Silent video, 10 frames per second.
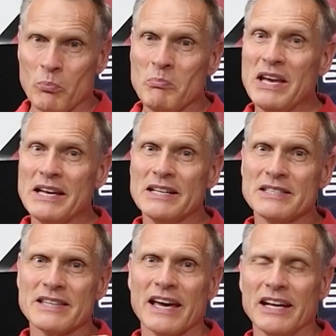
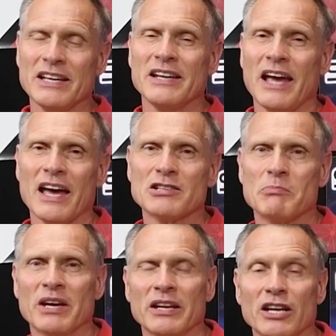means that it has
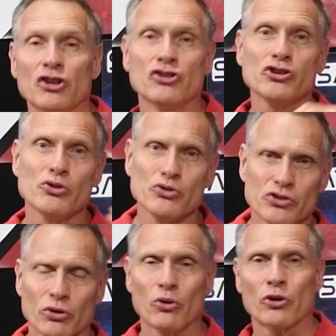been
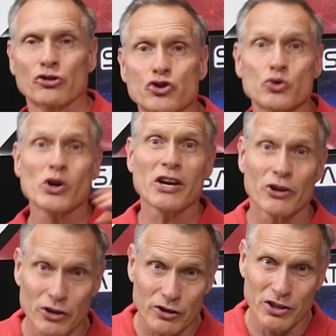induced or
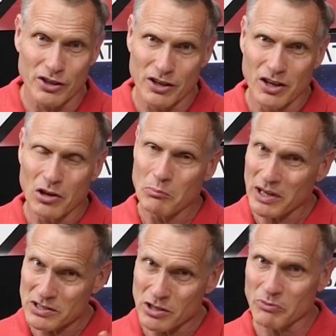triggered
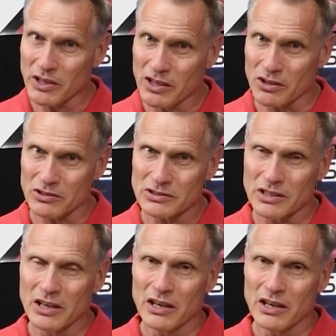by something else.